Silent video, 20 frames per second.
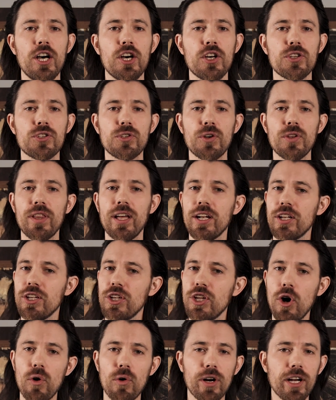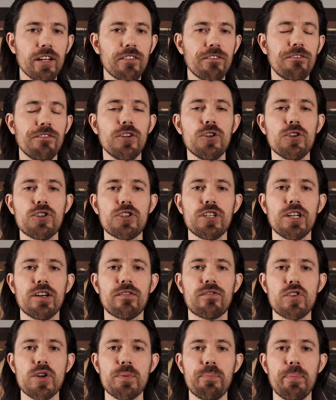so that no confusion
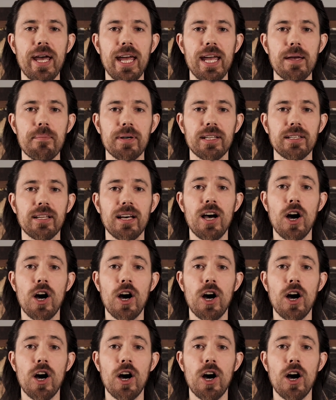of repayment